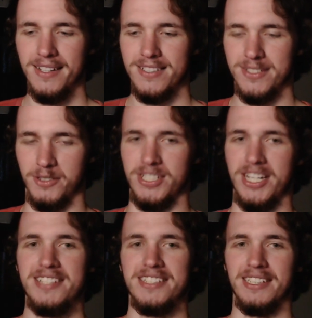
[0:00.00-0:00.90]
So
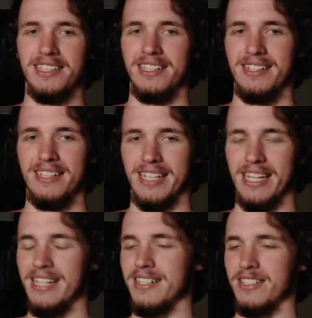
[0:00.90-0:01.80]
Jesse,
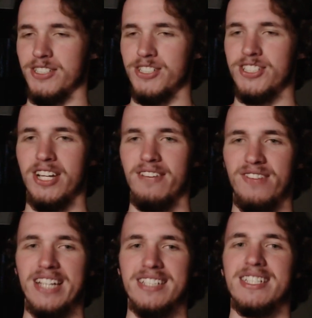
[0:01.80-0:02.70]
he is
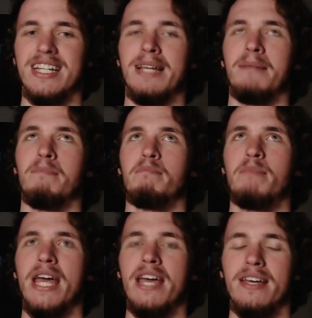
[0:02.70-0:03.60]
shit-faced and
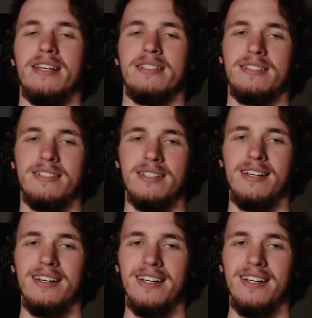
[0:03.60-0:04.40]
pissed.